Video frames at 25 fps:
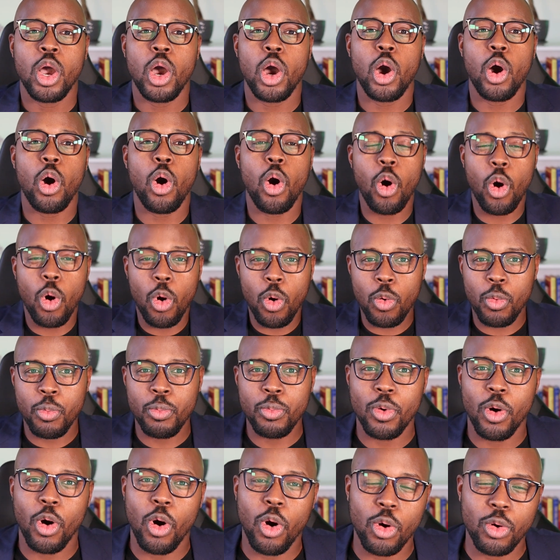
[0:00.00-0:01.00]

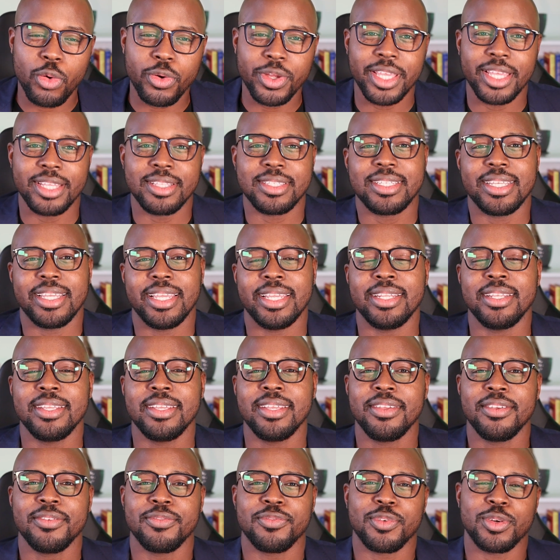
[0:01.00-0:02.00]
home-oriented
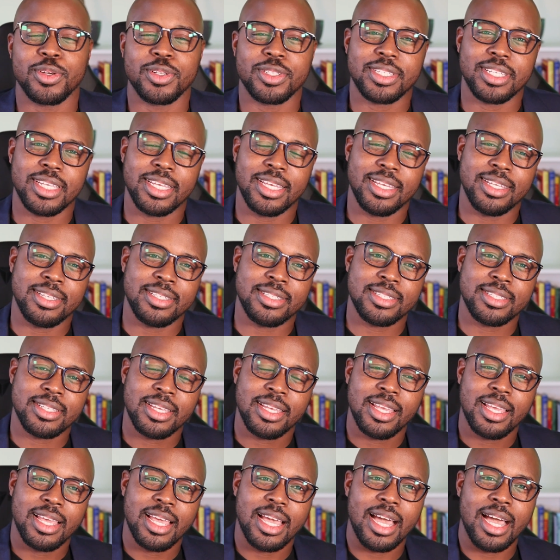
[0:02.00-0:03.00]
versus
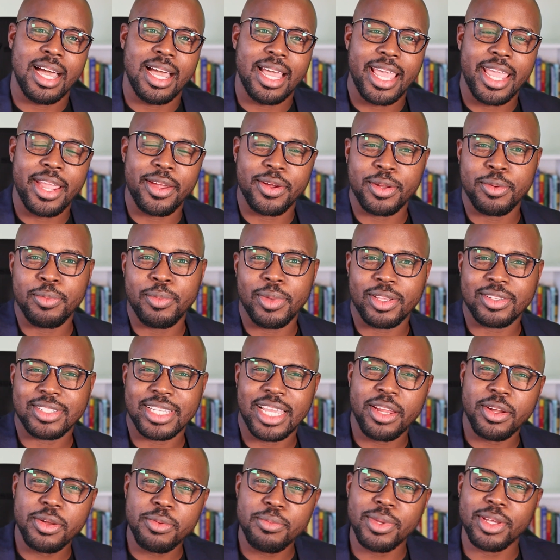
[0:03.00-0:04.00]
Erin Mills.
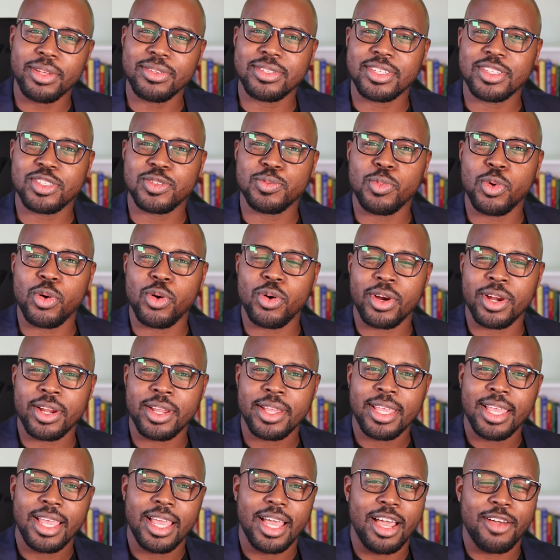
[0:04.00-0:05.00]
Erin Mills is
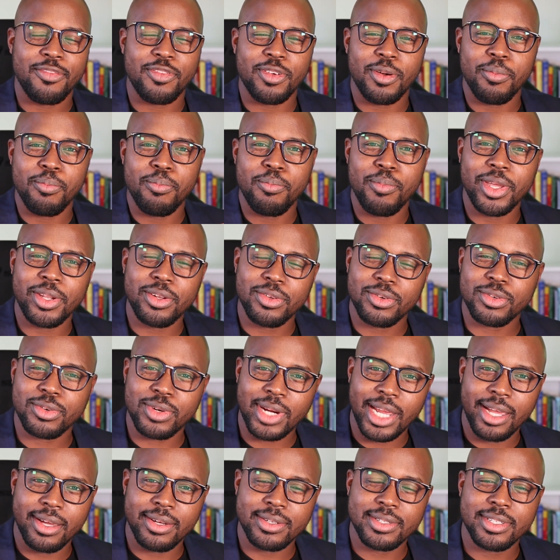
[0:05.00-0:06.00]
more of a middle
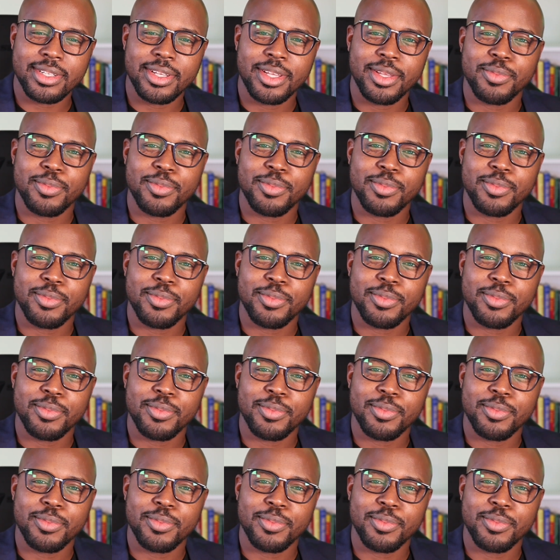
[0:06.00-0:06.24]
ground